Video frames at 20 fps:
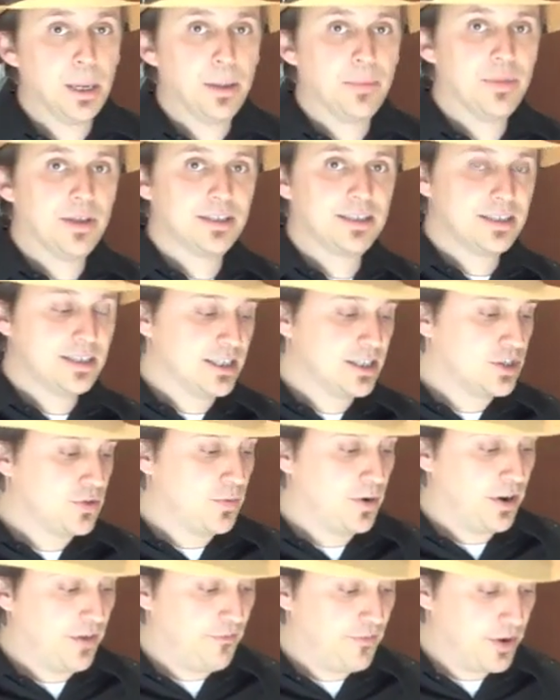this is a
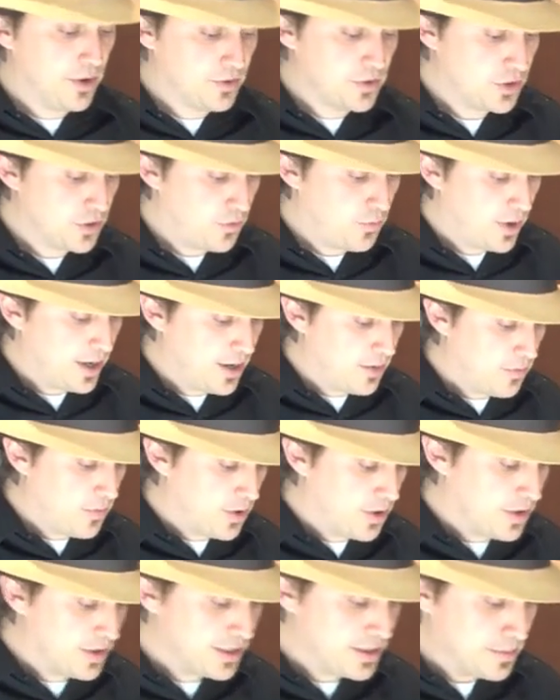square filter. The way it
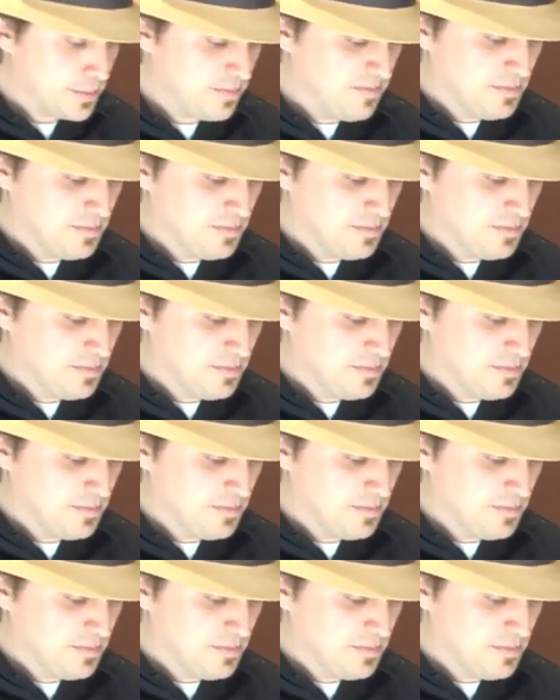works